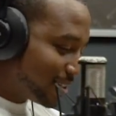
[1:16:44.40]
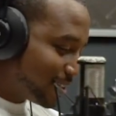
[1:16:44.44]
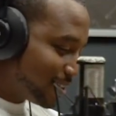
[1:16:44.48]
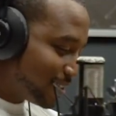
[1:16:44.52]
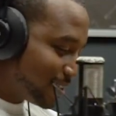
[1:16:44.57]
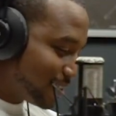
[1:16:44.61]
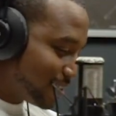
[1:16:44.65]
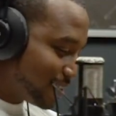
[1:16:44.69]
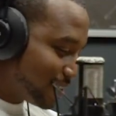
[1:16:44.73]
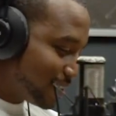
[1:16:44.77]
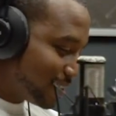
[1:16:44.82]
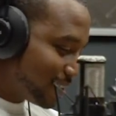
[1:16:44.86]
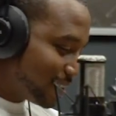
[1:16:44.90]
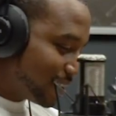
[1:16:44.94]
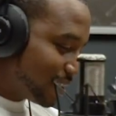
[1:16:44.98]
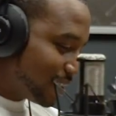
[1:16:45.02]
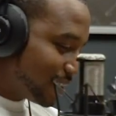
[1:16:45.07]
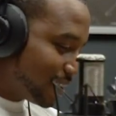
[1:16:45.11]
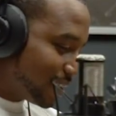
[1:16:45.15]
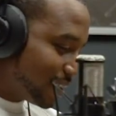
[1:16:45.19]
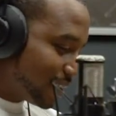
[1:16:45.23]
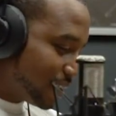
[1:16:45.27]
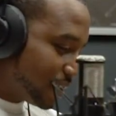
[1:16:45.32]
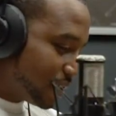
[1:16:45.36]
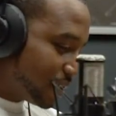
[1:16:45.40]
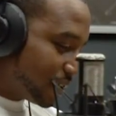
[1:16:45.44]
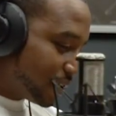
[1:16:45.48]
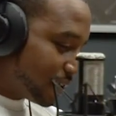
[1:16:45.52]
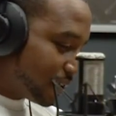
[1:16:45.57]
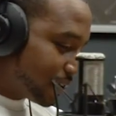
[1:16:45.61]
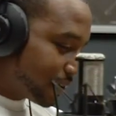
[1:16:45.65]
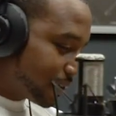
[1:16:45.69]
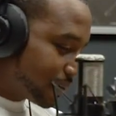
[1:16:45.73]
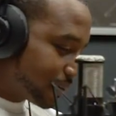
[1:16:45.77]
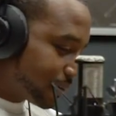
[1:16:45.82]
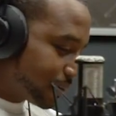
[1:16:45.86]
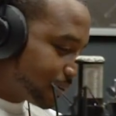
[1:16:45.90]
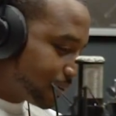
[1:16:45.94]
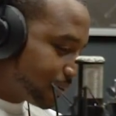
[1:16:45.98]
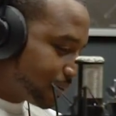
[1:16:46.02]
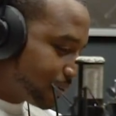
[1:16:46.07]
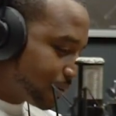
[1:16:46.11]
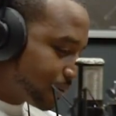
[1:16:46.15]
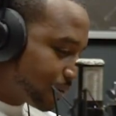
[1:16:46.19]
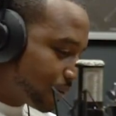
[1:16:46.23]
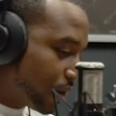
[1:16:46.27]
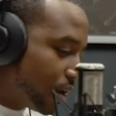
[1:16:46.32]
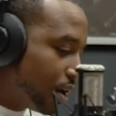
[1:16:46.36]
Yeah, it's relaxing. It
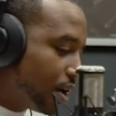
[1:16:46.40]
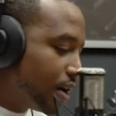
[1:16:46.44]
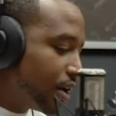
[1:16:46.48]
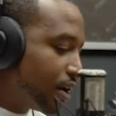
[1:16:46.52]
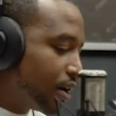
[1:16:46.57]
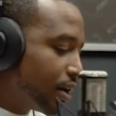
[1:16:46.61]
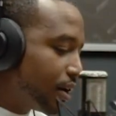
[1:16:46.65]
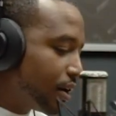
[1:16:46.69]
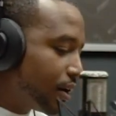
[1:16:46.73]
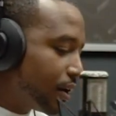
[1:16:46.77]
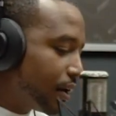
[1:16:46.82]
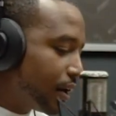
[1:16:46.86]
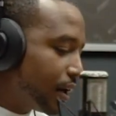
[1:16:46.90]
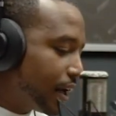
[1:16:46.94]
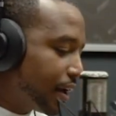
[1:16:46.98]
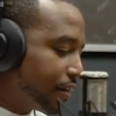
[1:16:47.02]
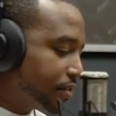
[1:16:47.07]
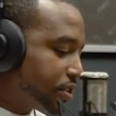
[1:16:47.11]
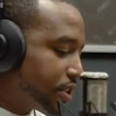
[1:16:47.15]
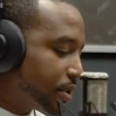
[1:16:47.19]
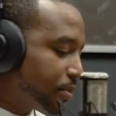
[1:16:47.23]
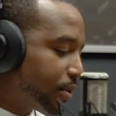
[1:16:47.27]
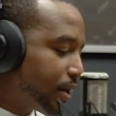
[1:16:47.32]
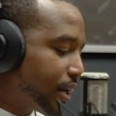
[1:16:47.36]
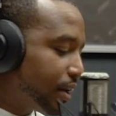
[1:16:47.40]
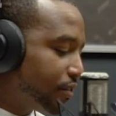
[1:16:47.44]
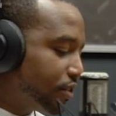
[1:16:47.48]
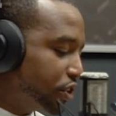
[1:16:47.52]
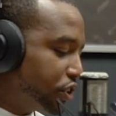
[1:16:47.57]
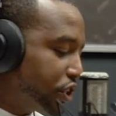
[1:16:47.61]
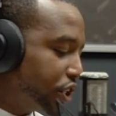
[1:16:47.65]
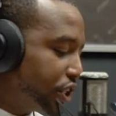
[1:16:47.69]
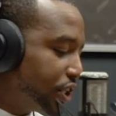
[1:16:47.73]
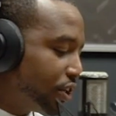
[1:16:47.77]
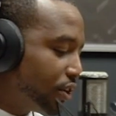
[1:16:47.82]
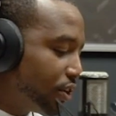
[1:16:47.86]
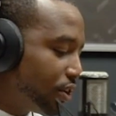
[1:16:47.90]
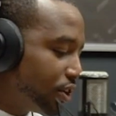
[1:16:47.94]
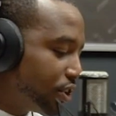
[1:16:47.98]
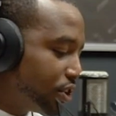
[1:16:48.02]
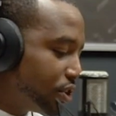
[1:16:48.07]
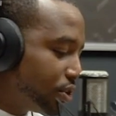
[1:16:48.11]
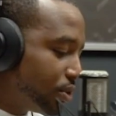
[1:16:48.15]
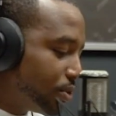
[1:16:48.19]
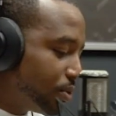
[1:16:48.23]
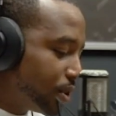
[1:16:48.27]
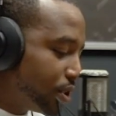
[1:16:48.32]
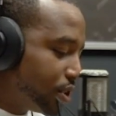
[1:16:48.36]
really was. If someone ever cheated on
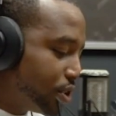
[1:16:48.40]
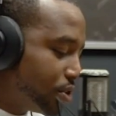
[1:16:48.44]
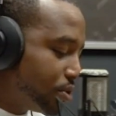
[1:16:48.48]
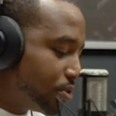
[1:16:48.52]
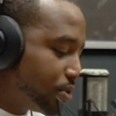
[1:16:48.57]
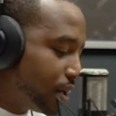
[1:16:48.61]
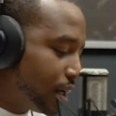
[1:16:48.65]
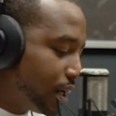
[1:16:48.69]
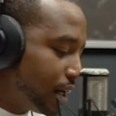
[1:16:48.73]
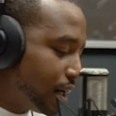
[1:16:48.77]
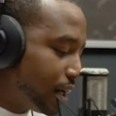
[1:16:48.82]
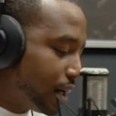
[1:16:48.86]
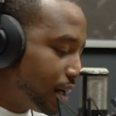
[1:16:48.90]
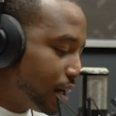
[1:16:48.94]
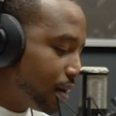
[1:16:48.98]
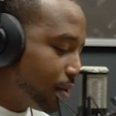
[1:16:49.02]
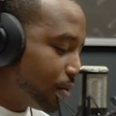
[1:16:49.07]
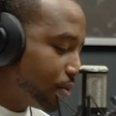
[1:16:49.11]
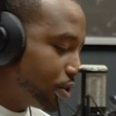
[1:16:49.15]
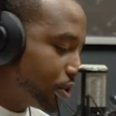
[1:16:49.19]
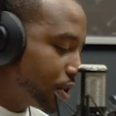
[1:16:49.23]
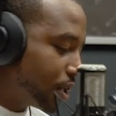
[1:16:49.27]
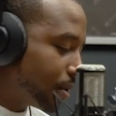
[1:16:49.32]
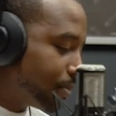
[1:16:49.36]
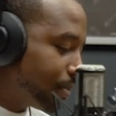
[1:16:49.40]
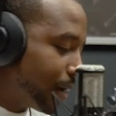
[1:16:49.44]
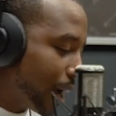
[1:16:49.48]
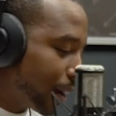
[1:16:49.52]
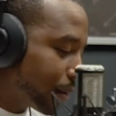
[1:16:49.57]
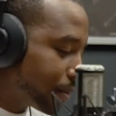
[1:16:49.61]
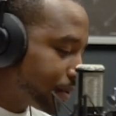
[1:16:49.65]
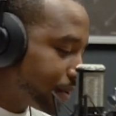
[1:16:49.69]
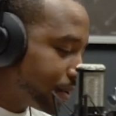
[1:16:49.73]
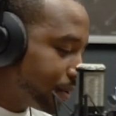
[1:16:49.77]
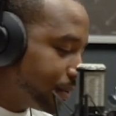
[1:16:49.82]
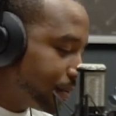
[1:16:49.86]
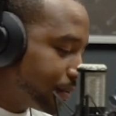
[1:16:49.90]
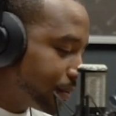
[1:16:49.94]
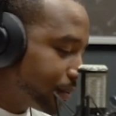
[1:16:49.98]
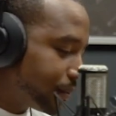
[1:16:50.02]
you, would you uh would you get back with them?